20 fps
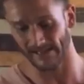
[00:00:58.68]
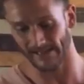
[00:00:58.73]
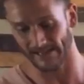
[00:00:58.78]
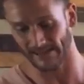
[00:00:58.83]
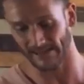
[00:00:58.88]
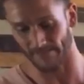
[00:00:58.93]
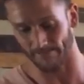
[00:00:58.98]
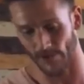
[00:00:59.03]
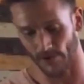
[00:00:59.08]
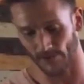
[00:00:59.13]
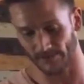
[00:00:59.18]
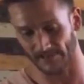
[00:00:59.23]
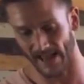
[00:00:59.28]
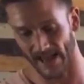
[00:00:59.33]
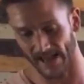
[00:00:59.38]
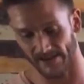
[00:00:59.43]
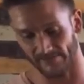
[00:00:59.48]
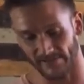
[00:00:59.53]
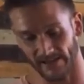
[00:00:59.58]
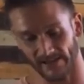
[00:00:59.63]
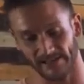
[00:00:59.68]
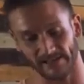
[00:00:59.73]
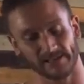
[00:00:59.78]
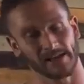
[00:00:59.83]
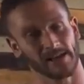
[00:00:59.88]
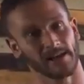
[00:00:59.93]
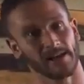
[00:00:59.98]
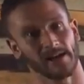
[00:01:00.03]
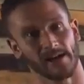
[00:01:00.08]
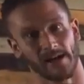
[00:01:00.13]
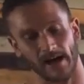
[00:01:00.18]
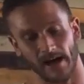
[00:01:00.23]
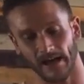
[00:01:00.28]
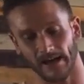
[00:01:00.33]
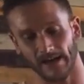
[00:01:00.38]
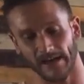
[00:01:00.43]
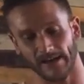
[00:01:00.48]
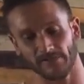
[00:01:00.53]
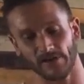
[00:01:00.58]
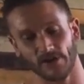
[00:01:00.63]
whenever I go live. All right,
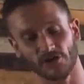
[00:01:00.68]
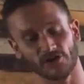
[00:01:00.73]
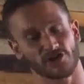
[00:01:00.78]
let's dive